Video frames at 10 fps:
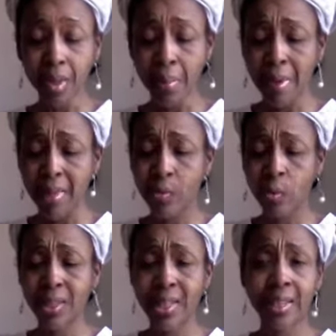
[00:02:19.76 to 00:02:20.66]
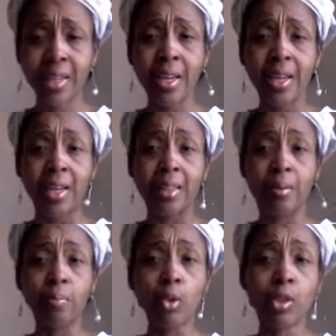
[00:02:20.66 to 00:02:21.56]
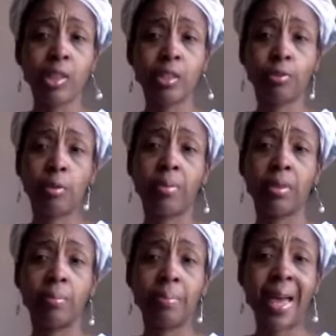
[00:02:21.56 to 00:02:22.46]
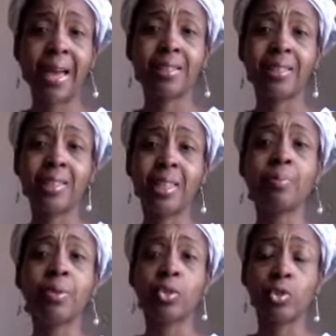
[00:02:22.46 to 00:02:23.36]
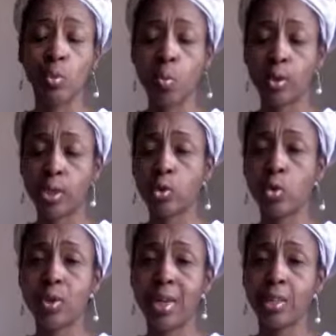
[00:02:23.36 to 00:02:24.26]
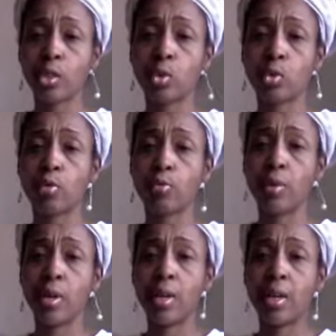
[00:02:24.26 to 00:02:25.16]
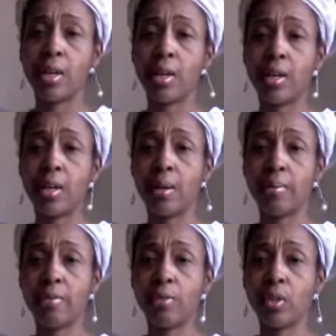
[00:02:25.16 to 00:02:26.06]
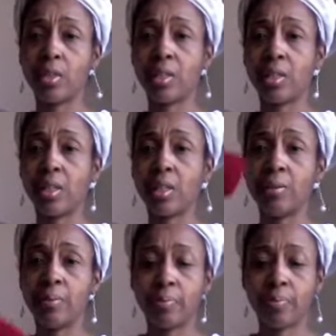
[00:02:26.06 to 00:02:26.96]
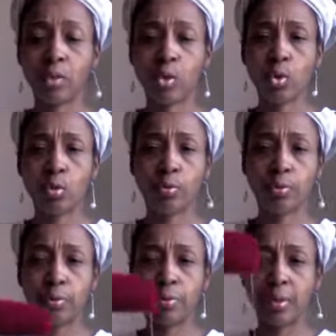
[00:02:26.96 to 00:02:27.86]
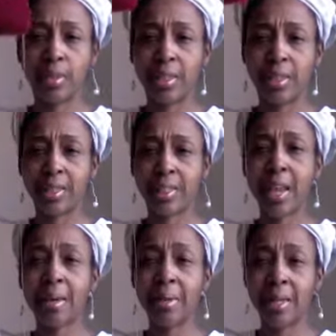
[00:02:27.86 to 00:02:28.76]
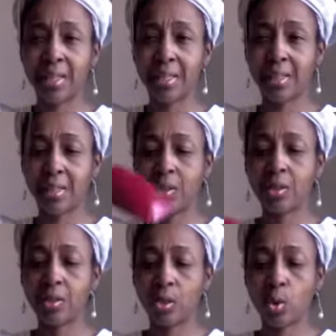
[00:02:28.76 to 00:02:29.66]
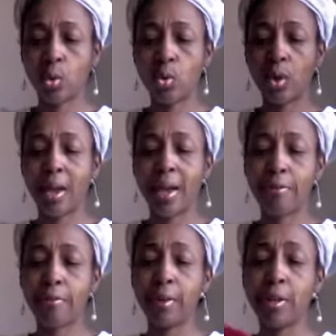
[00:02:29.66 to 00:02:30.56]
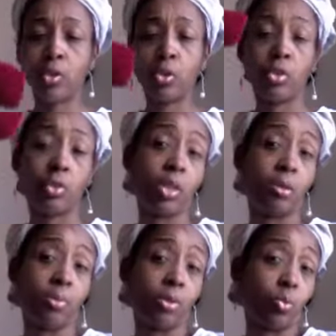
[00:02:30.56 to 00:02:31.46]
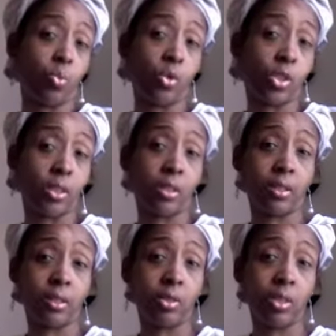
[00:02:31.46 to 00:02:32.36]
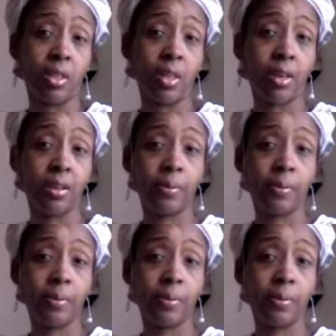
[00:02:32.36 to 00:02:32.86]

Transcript: method, was that the mucilage from the pad seeps into the water, so you get this sort of, if you can see, sort of sliminess. So I figure you need to keep this water. You see that?